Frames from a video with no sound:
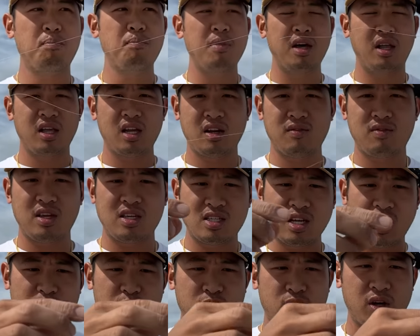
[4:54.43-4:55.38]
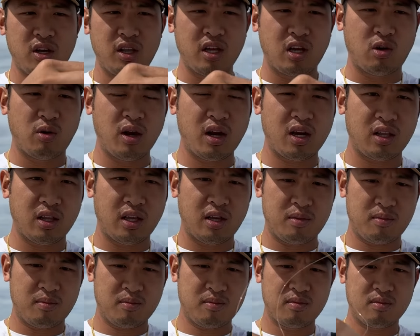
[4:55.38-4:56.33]
million of these up really quickly
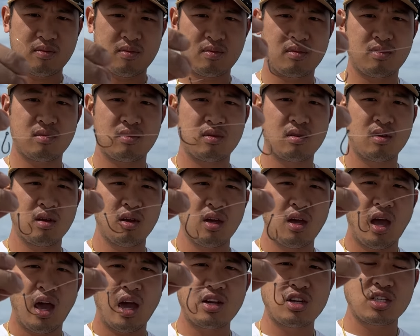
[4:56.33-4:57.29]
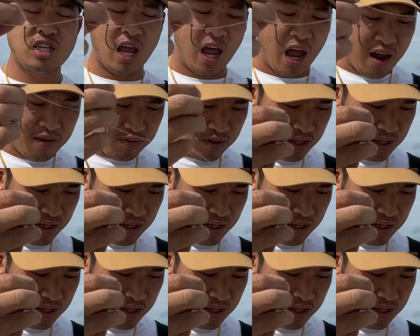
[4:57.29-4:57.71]
and just have